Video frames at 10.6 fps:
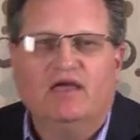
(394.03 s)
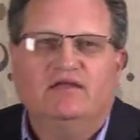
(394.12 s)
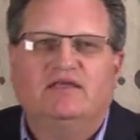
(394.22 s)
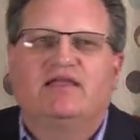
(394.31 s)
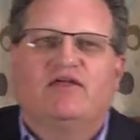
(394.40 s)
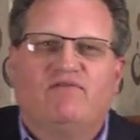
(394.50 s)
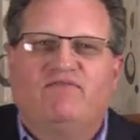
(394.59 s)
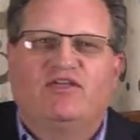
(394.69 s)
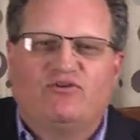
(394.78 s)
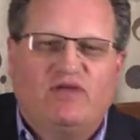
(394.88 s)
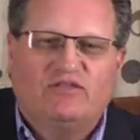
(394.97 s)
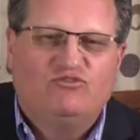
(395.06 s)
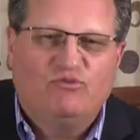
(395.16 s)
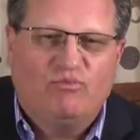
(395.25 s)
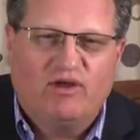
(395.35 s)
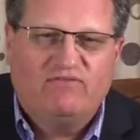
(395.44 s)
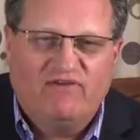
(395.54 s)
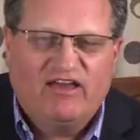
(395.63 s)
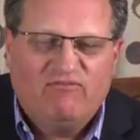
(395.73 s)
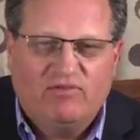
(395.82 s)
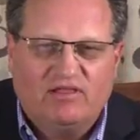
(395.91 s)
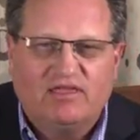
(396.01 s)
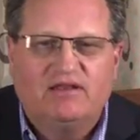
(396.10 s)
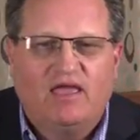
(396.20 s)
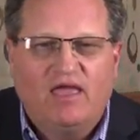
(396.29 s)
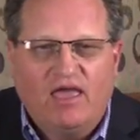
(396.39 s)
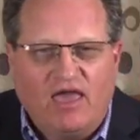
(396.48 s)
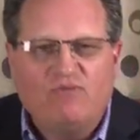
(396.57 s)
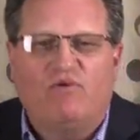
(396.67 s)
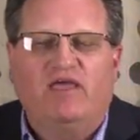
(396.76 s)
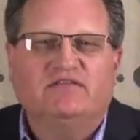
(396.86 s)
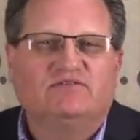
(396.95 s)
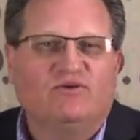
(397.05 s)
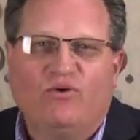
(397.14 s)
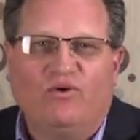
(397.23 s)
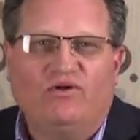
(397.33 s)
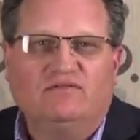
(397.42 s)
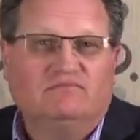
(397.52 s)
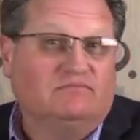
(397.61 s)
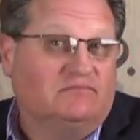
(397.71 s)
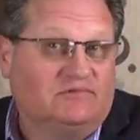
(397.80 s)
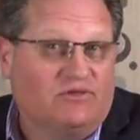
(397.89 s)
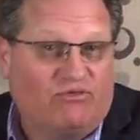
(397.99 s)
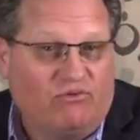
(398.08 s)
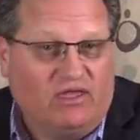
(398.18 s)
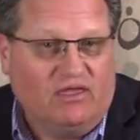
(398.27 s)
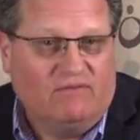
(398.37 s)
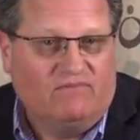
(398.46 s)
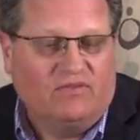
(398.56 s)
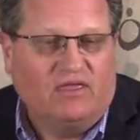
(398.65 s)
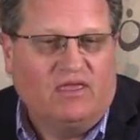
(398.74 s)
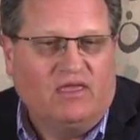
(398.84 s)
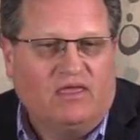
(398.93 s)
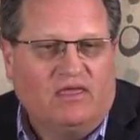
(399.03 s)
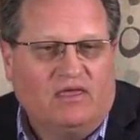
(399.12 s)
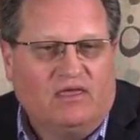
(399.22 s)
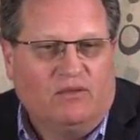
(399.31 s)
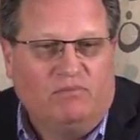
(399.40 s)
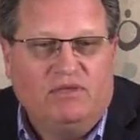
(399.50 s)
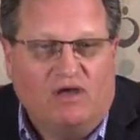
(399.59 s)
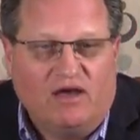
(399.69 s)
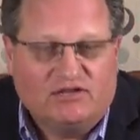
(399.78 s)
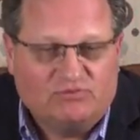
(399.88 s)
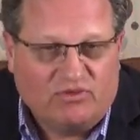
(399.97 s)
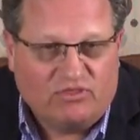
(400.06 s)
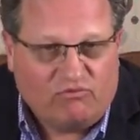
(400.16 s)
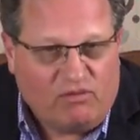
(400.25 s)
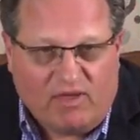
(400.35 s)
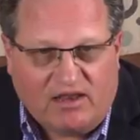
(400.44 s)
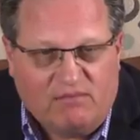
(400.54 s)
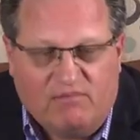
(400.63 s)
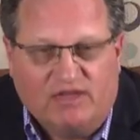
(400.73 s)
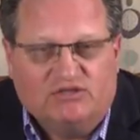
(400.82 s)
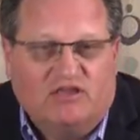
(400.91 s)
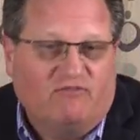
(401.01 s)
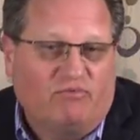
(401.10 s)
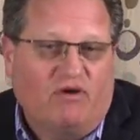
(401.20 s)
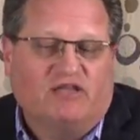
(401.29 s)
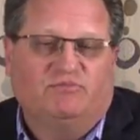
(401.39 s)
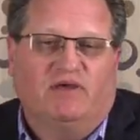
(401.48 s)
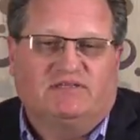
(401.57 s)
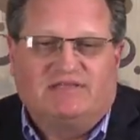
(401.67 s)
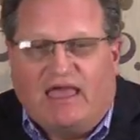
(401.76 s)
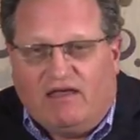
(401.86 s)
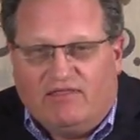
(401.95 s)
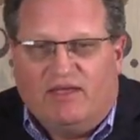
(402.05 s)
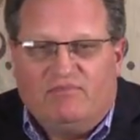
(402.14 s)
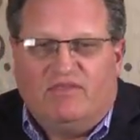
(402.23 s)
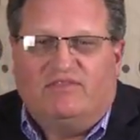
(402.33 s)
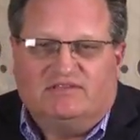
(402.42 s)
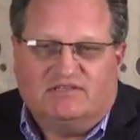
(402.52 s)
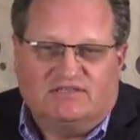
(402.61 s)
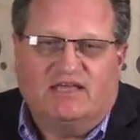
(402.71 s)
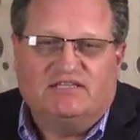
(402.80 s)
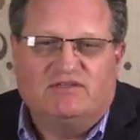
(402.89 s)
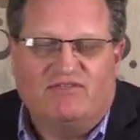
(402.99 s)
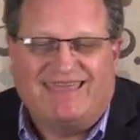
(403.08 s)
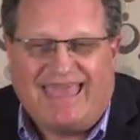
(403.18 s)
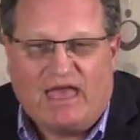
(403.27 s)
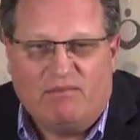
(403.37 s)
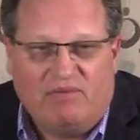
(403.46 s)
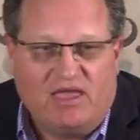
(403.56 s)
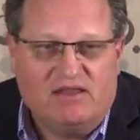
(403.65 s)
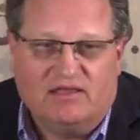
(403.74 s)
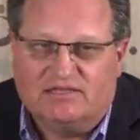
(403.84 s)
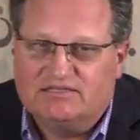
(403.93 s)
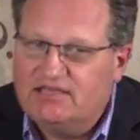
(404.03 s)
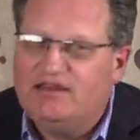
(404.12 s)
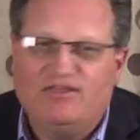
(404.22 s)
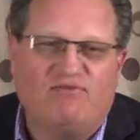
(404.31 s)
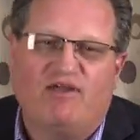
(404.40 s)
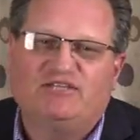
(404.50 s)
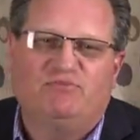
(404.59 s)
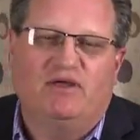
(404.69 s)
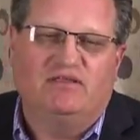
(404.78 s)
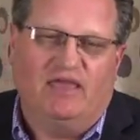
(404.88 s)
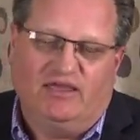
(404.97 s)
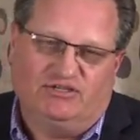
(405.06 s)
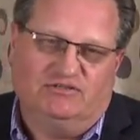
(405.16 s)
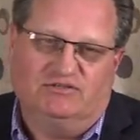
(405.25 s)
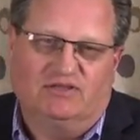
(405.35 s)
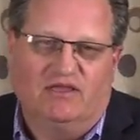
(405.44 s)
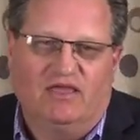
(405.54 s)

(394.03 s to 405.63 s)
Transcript: declare victory at $2.5 million and raise the goal to $3 million. Be honest with the remaining major gift prospects. Tell them that the success of the campaign exceeded your expectations.